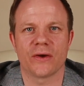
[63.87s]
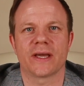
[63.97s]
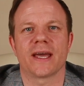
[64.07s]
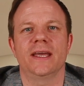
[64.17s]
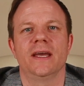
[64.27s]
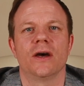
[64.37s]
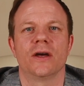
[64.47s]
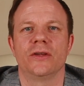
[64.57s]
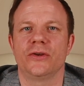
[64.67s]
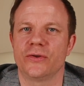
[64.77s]
Okay,
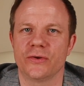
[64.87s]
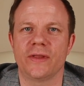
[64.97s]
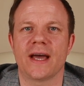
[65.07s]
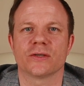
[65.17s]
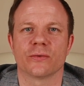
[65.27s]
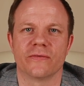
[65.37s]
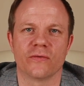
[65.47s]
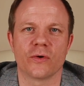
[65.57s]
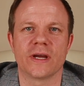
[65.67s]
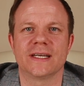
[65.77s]
do that to
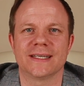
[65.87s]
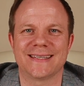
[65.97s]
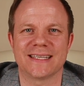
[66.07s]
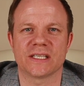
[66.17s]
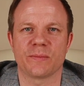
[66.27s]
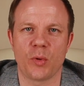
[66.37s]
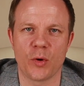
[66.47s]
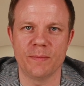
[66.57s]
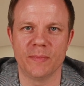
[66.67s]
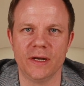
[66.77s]
avoid
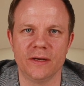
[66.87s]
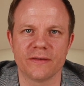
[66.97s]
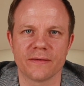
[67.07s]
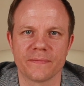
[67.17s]
disappointment.